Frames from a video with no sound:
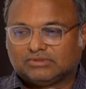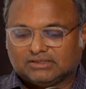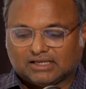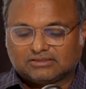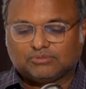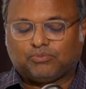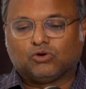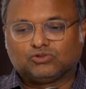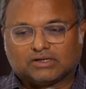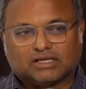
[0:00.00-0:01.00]
exit polls
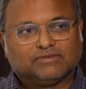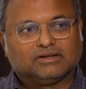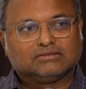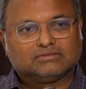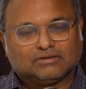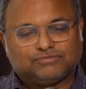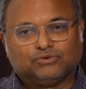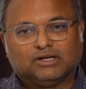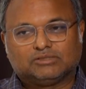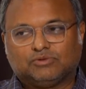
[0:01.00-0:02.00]
were given a few
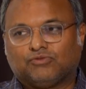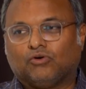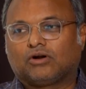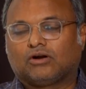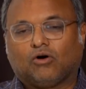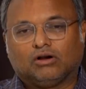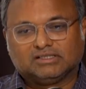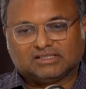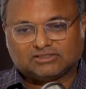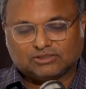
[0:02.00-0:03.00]
days before, and all these
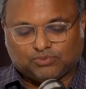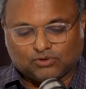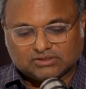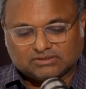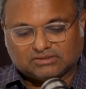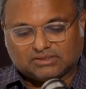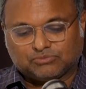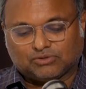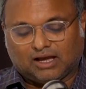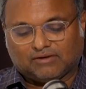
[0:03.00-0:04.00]
exit polls seem
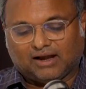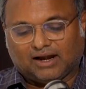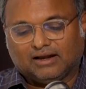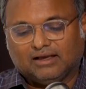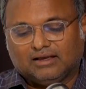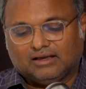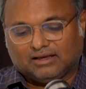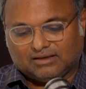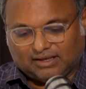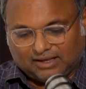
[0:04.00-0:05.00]
to have had
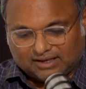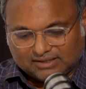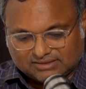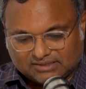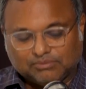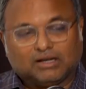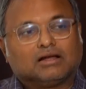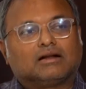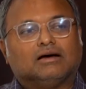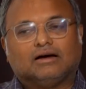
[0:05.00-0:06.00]
a
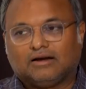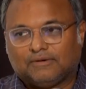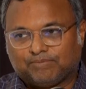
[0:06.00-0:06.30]
similar